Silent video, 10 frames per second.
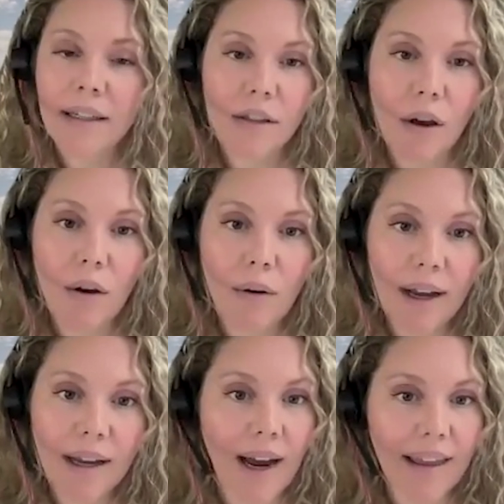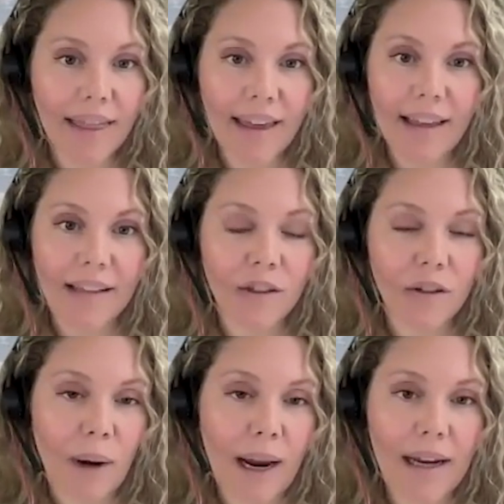So I think that's
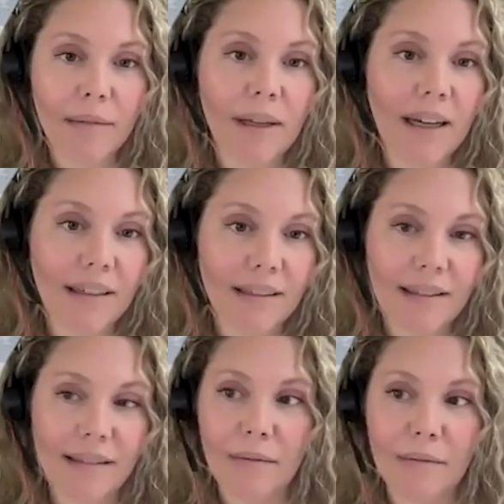great because,